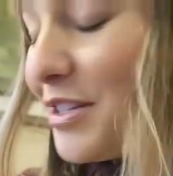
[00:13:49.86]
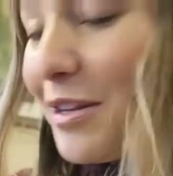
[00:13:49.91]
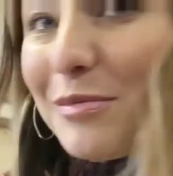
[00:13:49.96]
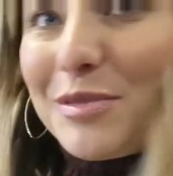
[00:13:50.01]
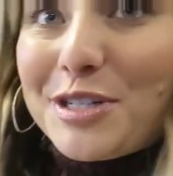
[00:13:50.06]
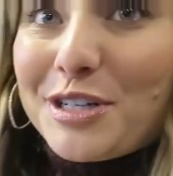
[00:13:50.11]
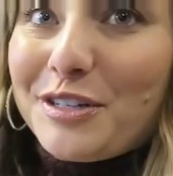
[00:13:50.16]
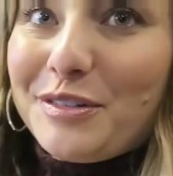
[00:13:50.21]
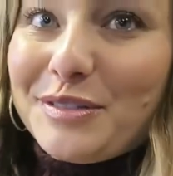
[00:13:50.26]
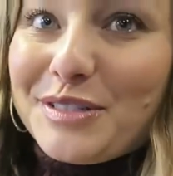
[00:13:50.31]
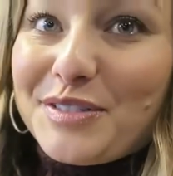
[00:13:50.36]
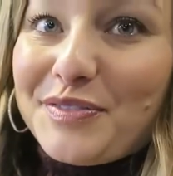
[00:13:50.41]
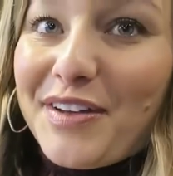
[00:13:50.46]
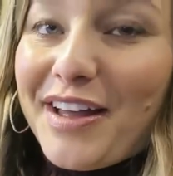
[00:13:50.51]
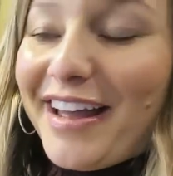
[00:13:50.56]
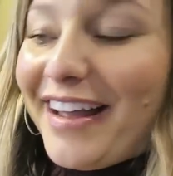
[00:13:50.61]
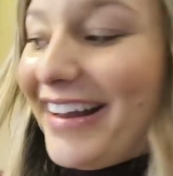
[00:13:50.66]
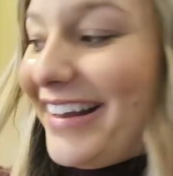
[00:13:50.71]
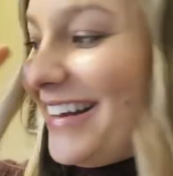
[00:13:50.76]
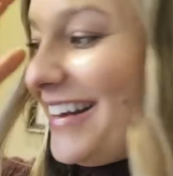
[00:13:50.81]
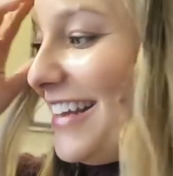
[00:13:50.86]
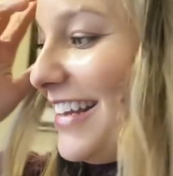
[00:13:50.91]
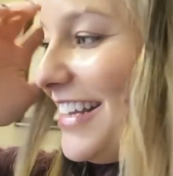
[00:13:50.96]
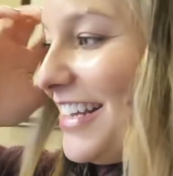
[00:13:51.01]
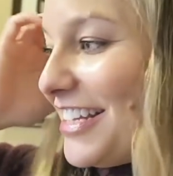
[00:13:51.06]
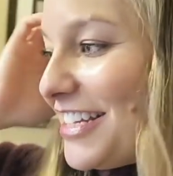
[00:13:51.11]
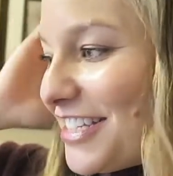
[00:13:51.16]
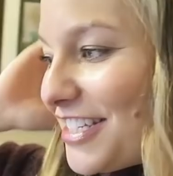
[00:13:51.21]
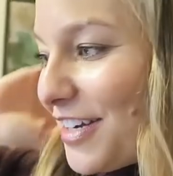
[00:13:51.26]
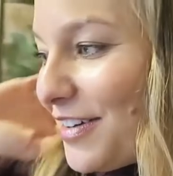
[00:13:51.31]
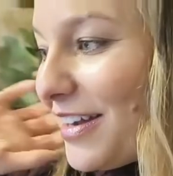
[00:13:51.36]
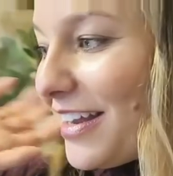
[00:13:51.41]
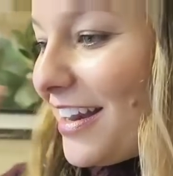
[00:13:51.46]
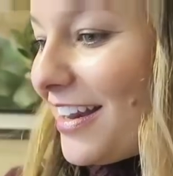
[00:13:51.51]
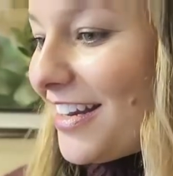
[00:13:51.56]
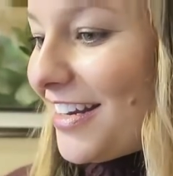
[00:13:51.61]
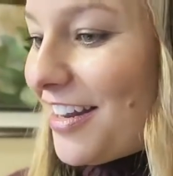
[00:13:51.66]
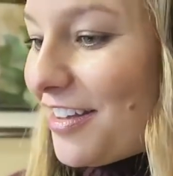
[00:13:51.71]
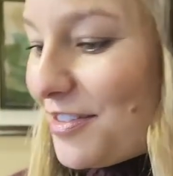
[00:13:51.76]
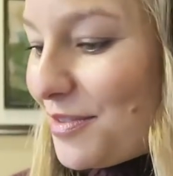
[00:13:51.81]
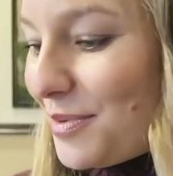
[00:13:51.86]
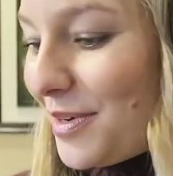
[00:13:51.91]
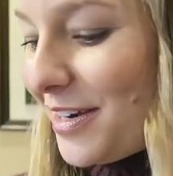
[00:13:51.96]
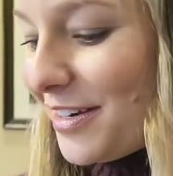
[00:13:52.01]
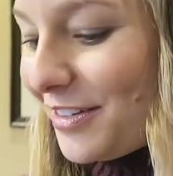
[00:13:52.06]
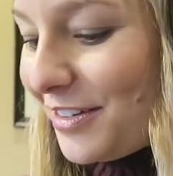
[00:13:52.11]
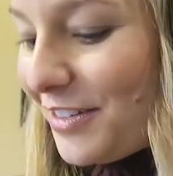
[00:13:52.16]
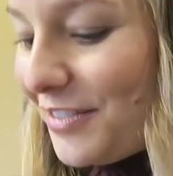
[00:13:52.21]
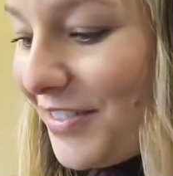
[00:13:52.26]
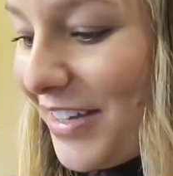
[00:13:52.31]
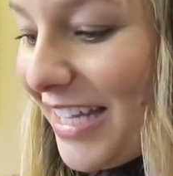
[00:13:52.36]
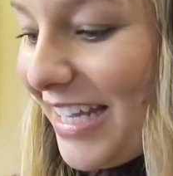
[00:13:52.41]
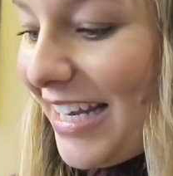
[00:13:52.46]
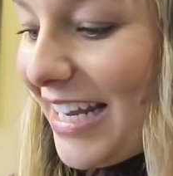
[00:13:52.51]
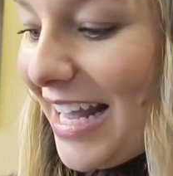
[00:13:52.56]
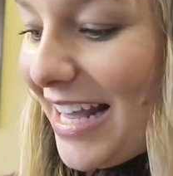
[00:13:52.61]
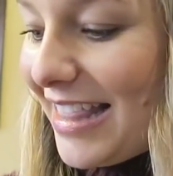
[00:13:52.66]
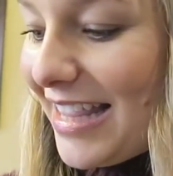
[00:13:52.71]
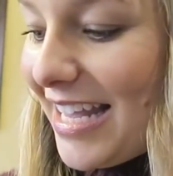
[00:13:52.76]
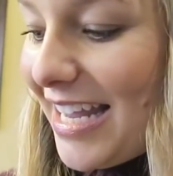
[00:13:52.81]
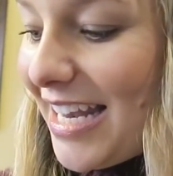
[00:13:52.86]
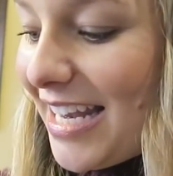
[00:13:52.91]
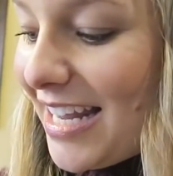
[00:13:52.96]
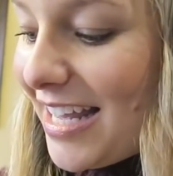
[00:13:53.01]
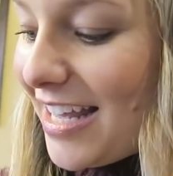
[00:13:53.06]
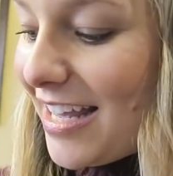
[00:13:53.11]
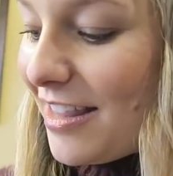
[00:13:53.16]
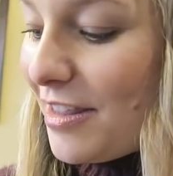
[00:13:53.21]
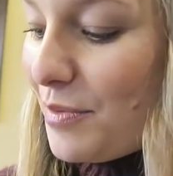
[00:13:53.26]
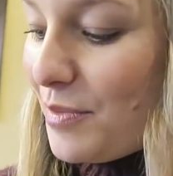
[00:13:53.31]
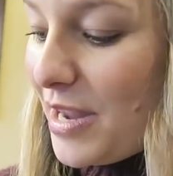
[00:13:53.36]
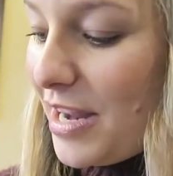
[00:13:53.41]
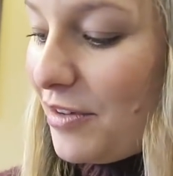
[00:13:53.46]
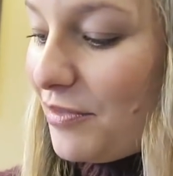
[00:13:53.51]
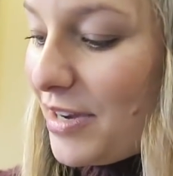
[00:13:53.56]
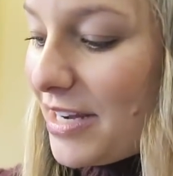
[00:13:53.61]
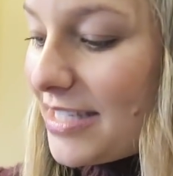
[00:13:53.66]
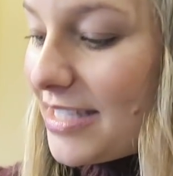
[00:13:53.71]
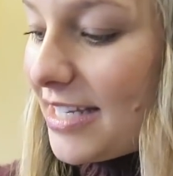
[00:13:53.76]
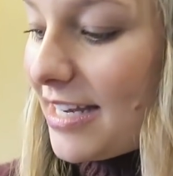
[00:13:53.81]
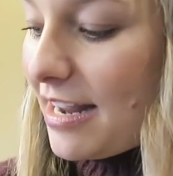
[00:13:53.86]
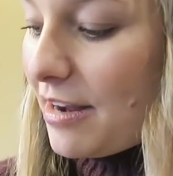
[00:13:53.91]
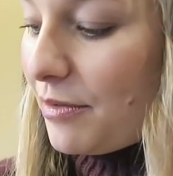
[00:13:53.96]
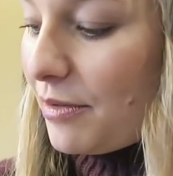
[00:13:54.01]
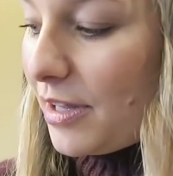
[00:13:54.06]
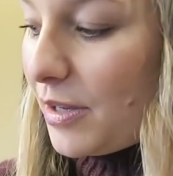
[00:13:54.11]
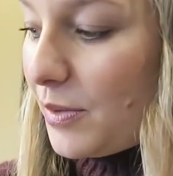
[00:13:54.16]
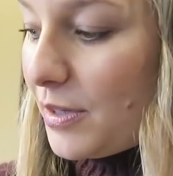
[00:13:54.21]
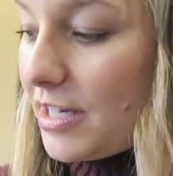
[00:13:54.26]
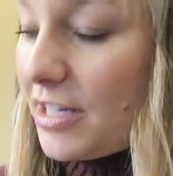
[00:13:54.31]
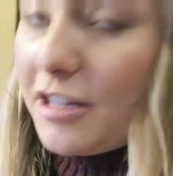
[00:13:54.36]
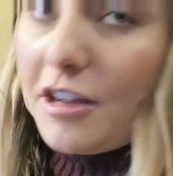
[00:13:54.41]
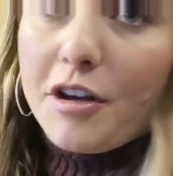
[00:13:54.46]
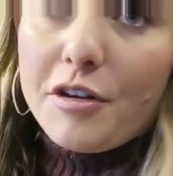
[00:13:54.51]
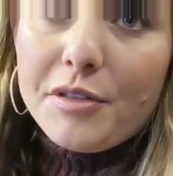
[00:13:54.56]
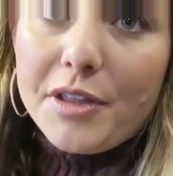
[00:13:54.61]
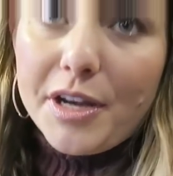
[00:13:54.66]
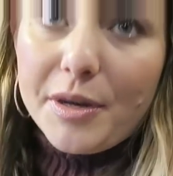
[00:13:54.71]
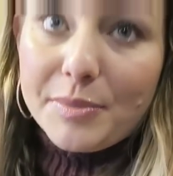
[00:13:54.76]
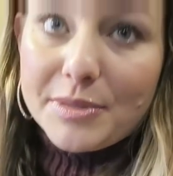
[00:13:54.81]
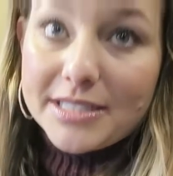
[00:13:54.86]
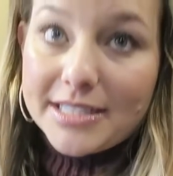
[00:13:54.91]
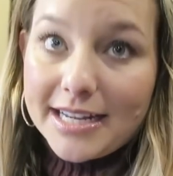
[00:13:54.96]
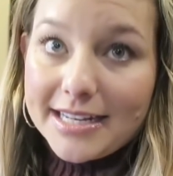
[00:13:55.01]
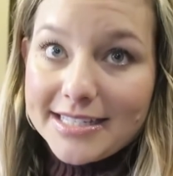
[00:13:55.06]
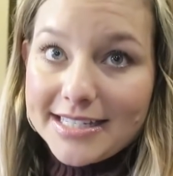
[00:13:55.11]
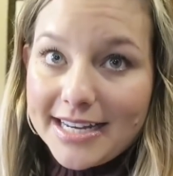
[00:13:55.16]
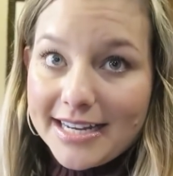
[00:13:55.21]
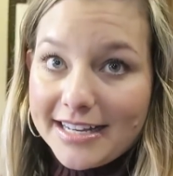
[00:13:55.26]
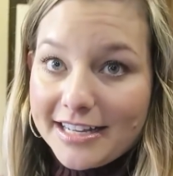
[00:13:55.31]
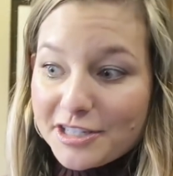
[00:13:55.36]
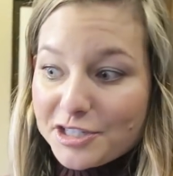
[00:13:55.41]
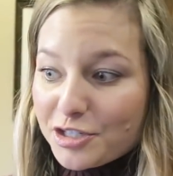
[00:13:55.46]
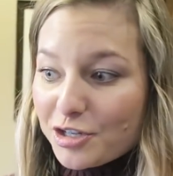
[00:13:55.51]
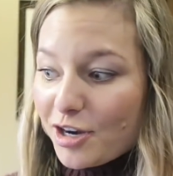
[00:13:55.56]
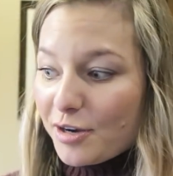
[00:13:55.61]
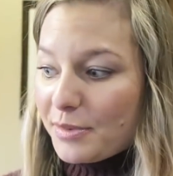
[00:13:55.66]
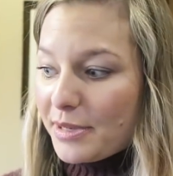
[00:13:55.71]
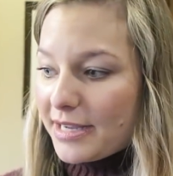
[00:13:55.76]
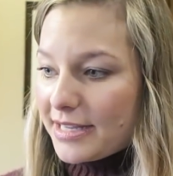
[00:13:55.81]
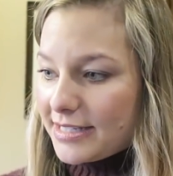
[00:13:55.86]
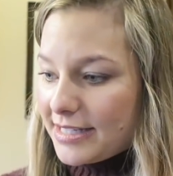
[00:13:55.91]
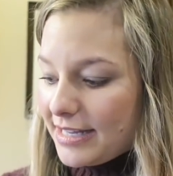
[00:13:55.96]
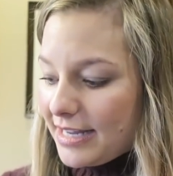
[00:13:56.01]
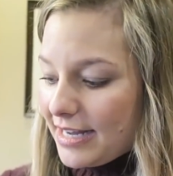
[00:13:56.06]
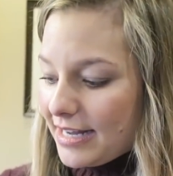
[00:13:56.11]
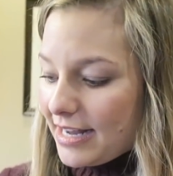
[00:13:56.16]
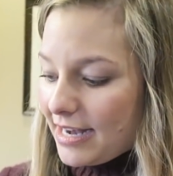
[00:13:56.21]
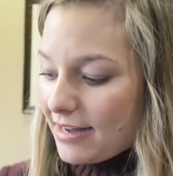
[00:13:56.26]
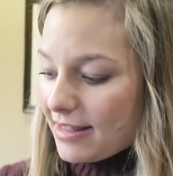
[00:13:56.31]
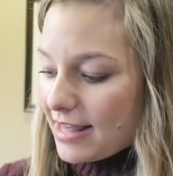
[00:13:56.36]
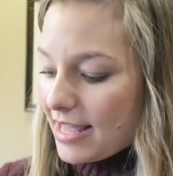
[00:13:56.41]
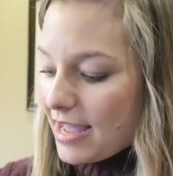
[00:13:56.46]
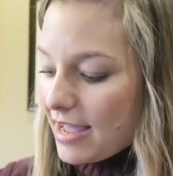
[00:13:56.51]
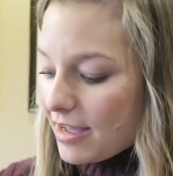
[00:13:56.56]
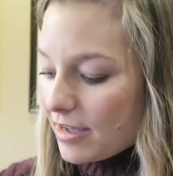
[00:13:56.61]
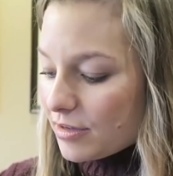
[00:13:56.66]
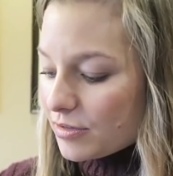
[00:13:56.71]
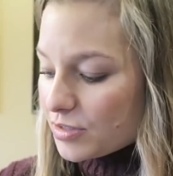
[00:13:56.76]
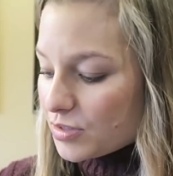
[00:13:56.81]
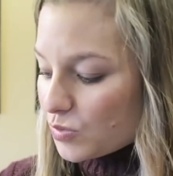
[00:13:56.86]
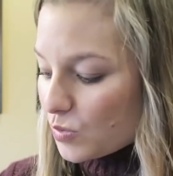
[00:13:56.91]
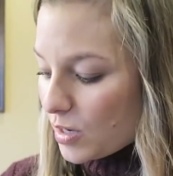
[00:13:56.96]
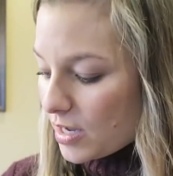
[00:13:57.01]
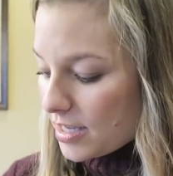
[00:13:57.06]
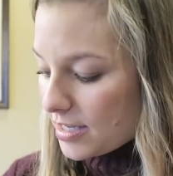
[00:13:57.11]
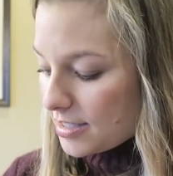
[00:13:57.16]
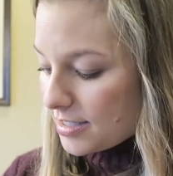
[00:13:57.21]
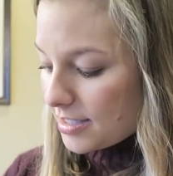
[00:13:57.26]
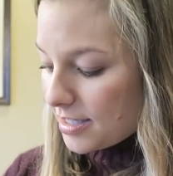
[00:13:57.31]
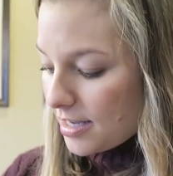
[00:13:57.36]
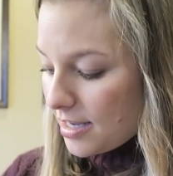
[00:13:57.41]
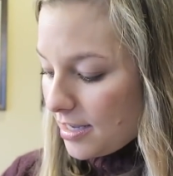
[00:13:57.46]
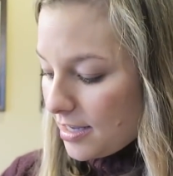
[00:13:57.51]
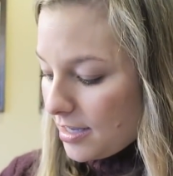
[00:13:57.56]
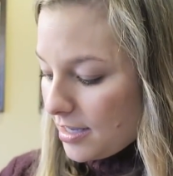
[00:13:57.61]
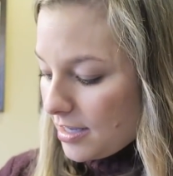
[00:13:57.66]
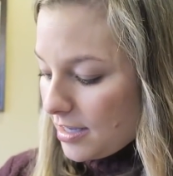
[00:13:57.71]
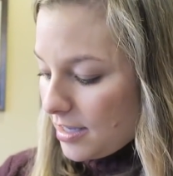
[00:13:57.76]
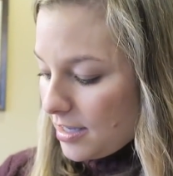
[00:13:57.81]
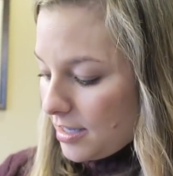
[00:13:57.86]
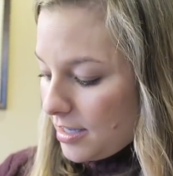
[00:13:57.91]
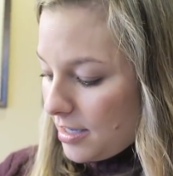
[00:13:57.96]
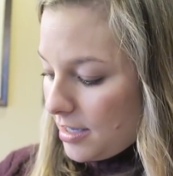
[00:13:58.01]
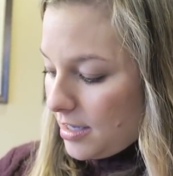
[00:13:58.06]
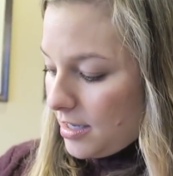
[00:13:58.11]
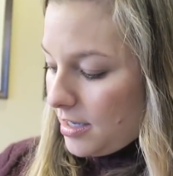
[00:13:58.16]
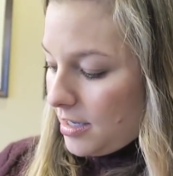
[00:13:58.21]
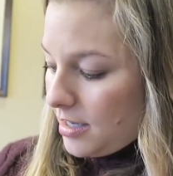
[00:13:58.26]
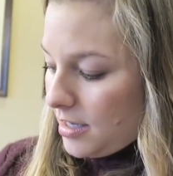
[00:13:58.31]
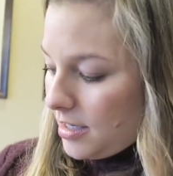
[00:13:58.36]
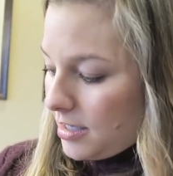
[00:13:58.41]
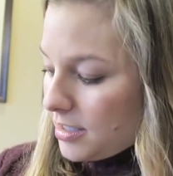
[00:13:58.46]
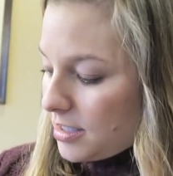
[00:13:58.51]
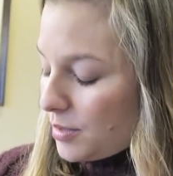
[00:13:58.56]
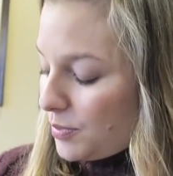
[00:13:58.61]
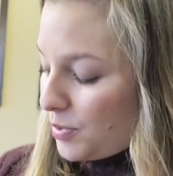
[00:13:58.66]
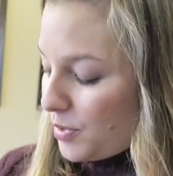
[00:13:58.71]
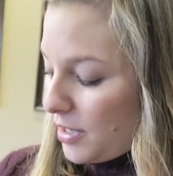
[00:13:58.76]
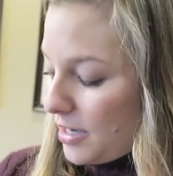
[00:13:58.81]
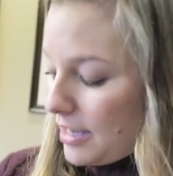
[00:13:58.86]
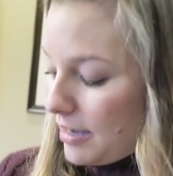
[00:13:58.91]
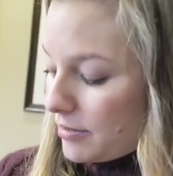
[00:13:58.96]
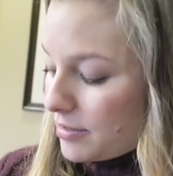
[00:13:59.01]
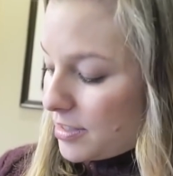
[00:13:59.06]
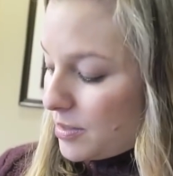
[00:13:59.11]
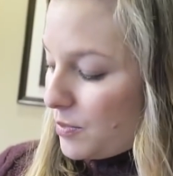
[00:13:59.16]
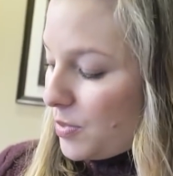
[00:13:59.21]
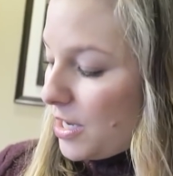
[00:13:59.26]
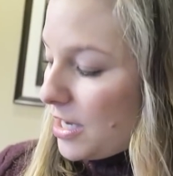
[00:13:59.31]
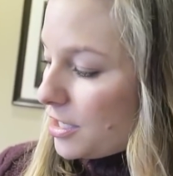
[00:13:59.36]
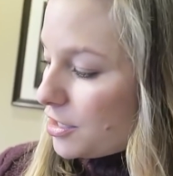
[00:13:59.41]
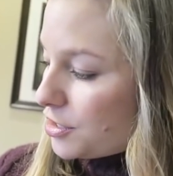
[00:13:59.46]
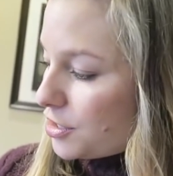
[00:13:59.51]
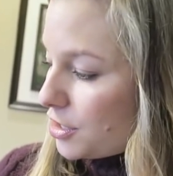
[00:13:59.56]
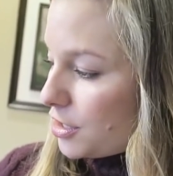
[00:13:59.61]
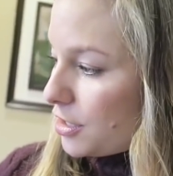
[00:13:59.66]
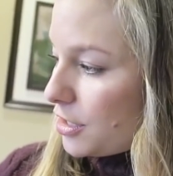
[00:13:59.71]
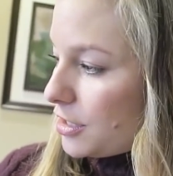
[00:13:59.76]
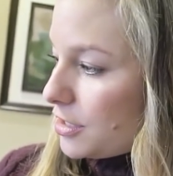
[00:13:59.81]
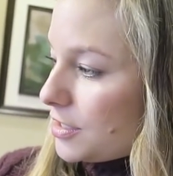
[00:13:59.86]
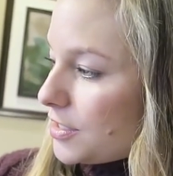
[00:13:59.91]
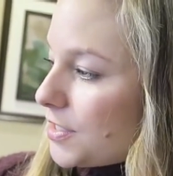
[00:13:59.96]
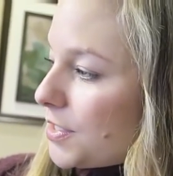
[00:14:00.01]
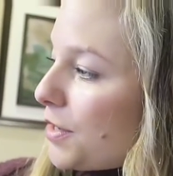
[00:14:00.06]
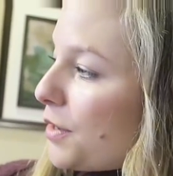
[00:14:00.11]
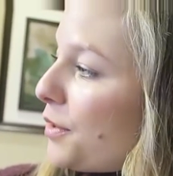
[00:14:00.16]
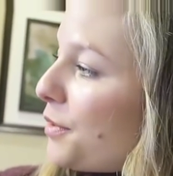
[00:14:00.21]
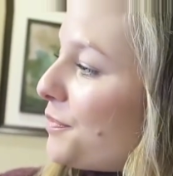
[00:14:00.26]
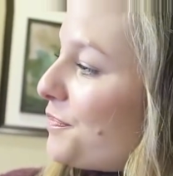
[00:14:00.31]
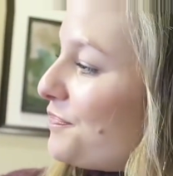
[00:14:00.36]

So I'm sure it was fine. So I got another bottle of it. And then the main reason I really wanted to go there, besides getting a Starbucks and getting out of the house, was to print out some pictures